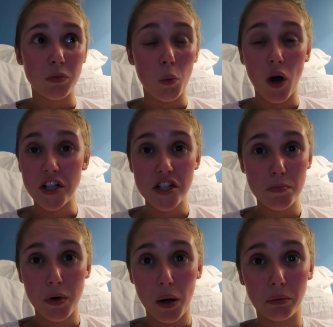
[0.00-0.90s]
watch
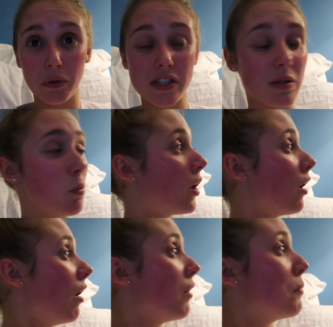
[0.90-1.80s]
probably some more
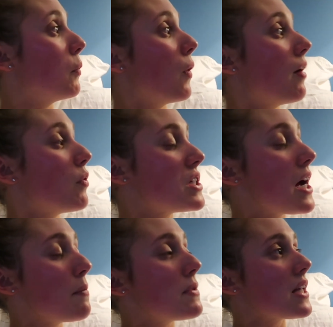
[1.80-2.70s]
Call the Midwife. What
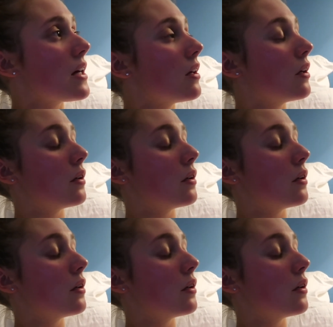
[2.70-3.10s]
time is it?